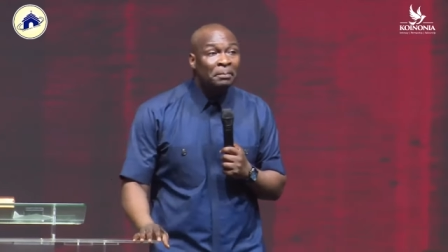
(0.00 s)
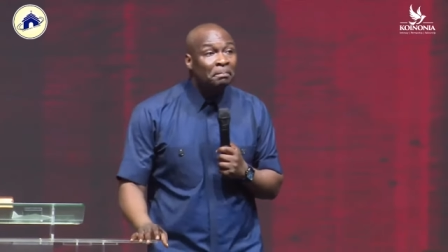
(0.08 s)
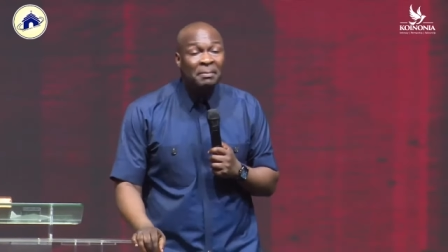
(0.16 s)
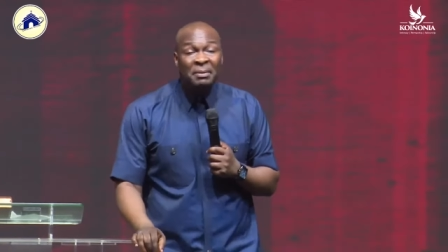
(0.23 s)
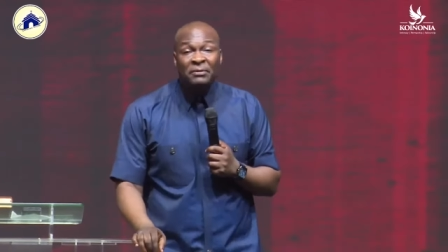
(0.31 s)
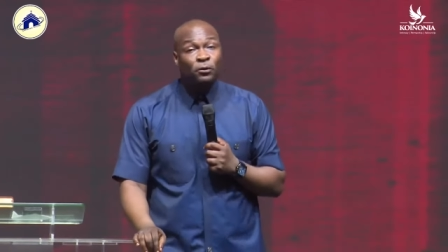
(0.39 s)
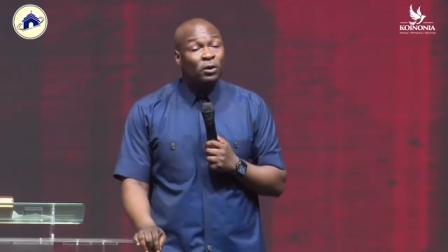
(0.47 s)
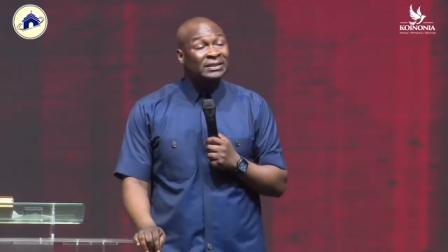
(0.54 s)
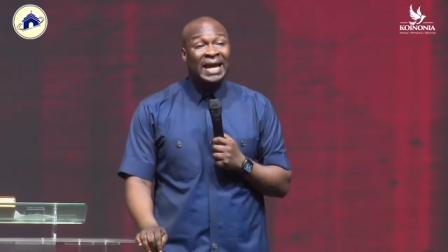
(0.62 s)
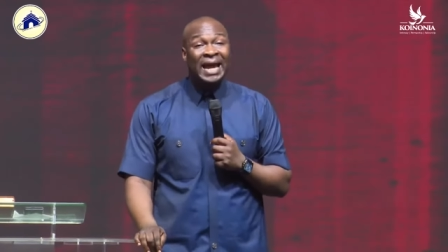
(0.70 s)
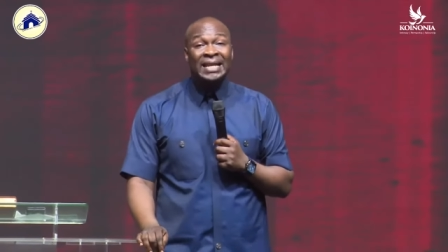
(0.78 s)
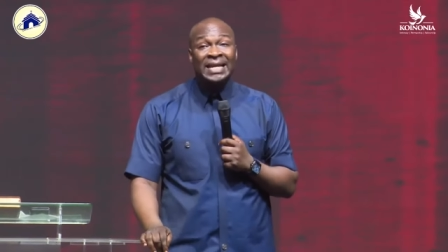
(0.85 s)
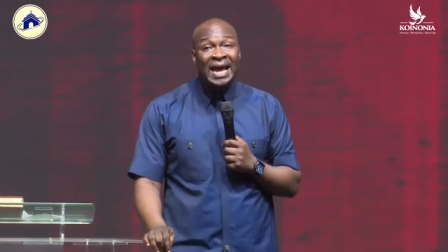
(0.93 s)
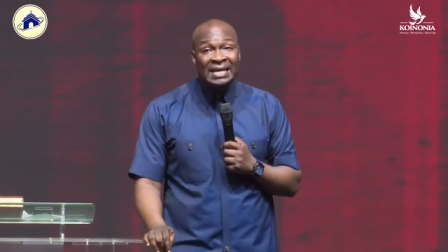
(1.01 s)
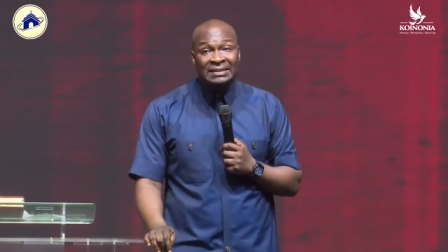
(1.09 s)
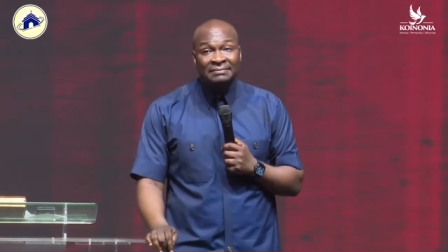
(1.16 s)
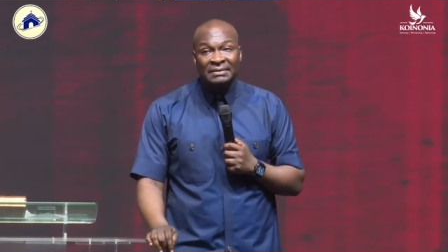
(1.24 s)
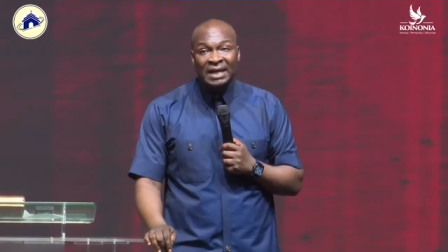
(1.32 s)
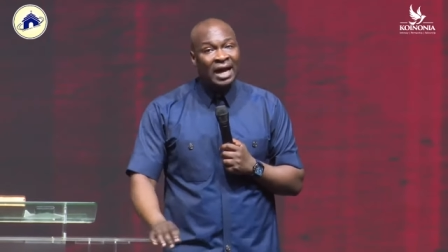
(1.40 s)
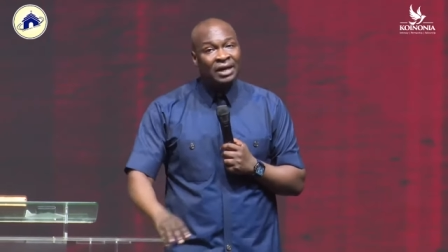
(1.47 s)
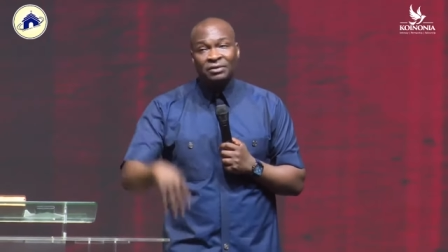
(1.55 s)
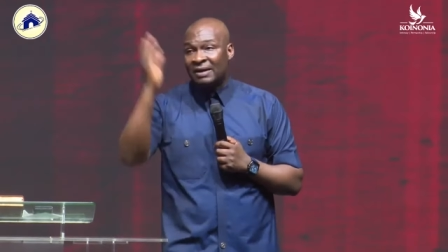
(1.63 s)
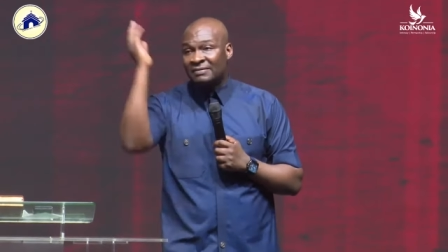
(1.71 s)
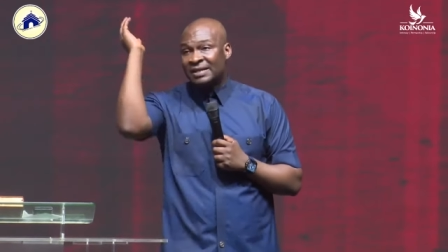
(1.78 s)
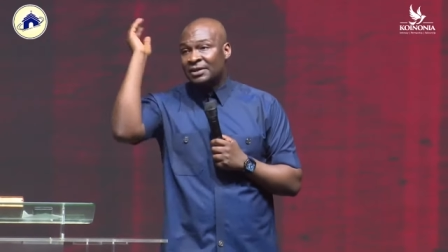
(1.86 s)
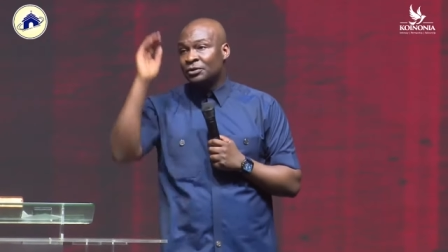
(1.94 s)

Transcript: maybe for ten years and would have said,